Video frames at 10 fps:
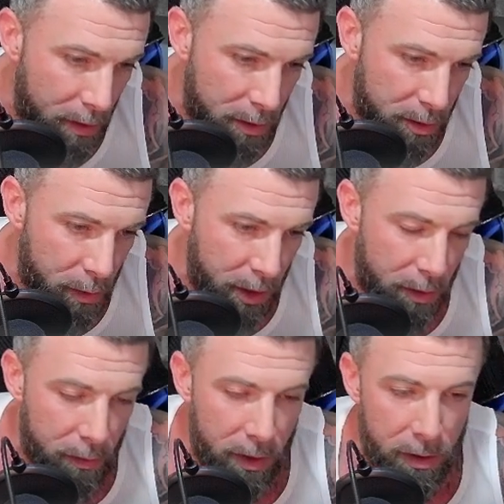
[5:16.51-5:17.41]
There's
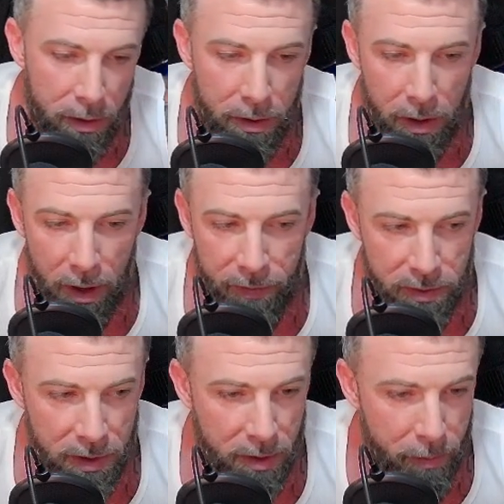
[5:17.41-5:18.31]
23
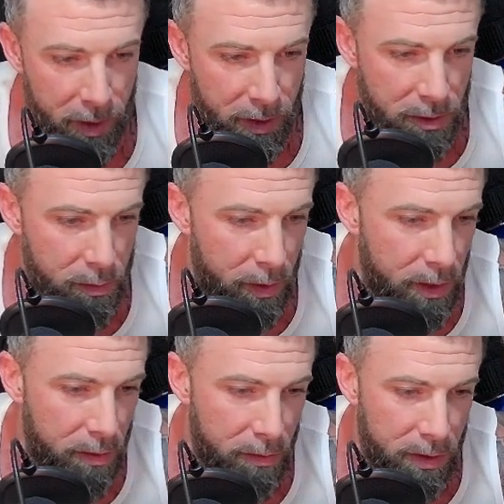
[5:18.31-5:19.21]
offers on the bid and
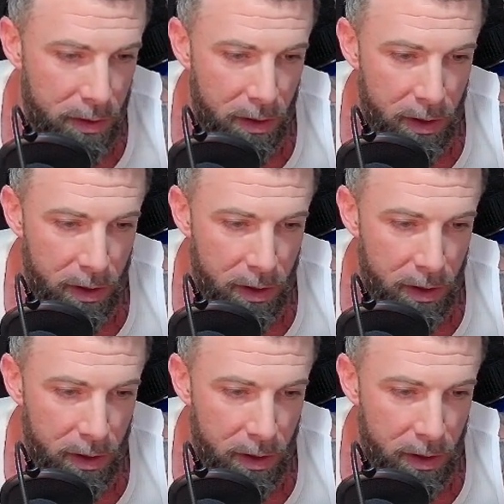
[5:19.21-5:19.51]
23